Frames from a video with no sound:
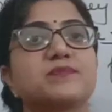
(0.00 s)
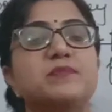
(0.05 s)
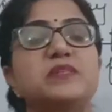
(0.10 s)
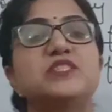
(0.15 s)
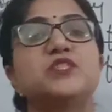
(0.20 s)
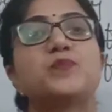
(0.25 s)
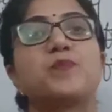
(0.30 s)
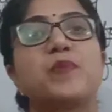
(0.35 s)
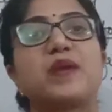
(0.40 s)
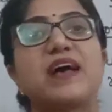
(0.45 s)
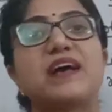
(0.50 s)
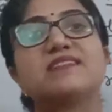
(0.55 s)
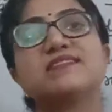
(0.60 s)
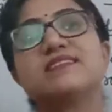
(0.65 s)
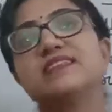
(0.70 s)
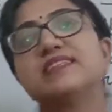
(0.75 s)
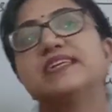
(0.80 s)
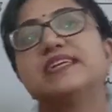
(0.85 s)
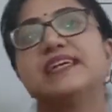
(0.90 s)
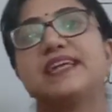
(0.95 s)
Means
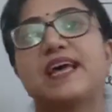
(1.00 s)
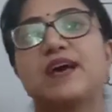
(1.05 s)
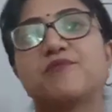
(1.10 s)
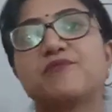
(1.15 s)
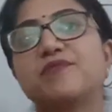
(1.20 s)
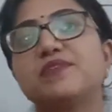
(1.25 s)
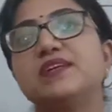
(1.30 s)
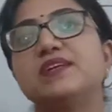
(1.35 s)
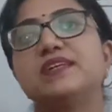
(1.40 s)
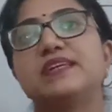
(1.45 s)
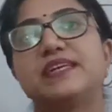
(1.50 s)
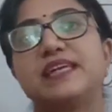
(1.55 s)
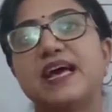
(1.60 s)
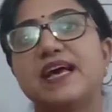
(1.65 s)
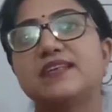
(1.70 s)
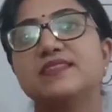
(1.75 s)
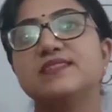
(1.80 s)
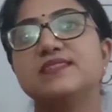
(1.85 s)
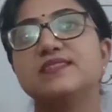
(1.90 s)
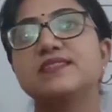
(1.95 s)
present indefinite
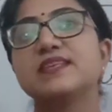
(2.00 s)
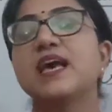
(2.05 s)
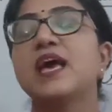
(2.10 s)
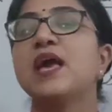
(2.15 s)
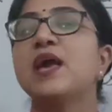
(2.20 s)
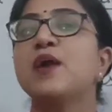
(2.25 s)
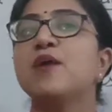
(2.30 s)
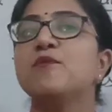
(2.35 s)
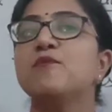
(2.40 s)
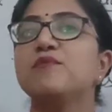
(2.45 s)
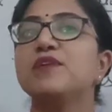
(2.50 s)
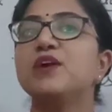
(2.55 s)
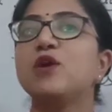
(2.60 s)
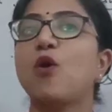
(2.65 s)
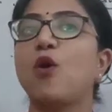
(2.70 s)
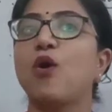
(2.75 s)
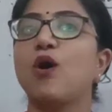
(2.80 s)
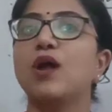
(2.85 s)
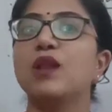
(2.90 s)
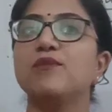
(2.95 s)
tense we
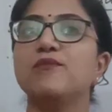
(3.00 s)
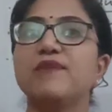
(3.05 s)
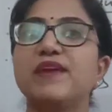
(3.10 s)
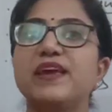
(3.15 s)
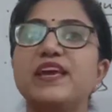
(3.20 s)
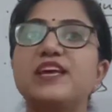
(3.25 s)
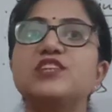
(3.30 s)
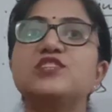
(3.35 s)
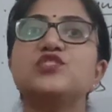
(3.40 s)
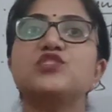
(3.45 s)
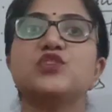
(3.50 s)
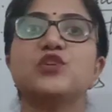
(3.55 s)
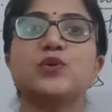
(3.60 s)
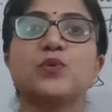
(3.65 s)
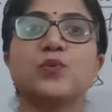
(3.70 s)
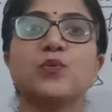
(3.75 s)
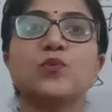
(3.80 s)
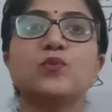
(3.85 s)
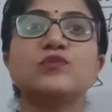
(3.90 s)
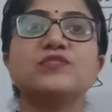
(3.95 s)
always
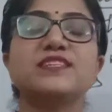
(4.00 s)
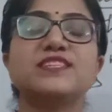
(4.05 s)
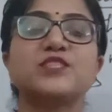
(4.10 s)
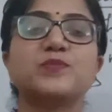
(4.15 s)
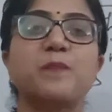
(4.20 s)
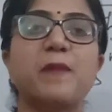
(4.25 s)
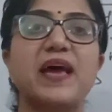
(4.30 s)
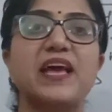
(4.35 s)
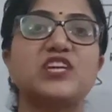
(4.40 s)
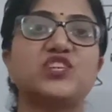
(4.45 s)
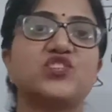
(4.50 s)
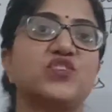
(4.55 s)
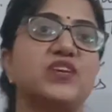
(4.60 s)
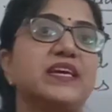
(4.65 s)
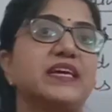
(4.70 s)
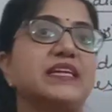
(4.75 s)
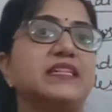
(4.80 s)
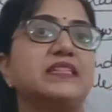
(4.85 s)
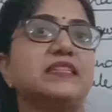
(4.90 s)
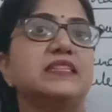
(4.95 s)
use,
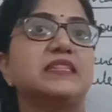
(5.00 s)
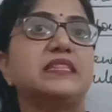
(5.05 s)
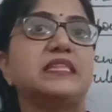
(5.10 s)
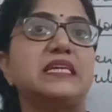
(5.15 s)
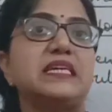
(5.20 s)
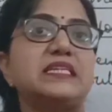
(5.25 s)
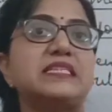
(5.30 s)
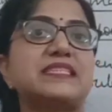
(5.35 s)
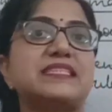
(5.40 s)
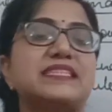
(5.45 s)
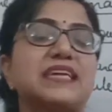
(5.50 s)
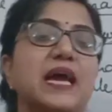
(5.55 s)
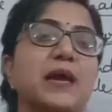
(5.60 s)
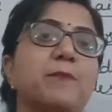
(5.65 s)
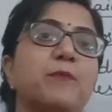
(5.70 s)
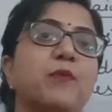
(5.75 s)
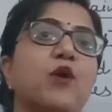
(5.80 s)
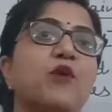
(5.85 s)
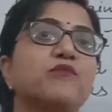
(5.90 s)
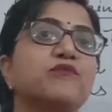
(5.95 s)
especially in these
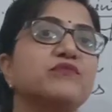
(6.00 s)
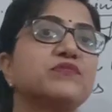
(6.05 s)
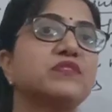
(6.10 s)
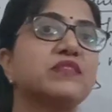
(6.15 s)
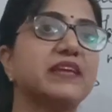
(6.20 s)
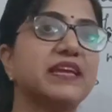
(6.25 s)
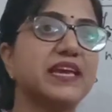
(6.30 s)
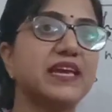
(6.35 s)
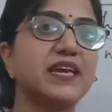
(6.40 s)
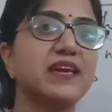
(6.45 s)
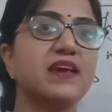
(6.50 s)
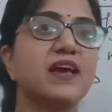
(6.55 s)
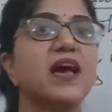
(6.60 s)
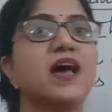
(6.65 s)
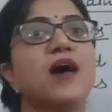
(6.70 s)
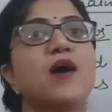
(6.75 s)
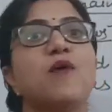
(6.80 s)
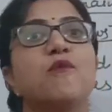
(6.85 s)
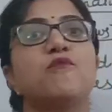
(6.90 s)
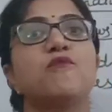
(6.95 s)
type of three
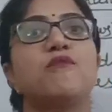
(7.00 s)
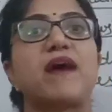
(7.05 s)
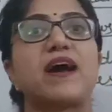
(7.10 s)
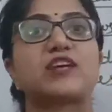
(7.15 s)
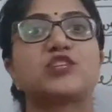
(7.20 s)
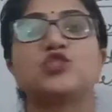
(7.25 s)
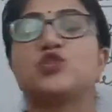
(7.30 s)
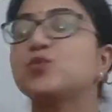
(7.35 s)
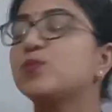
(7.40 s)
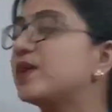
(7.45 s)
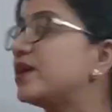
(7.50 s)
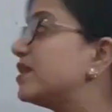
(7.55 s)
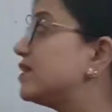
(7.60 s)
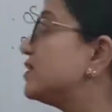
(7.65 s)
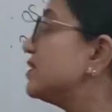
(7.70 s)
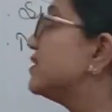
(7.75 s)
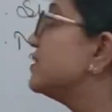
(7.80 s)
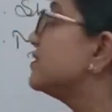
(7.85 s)
factual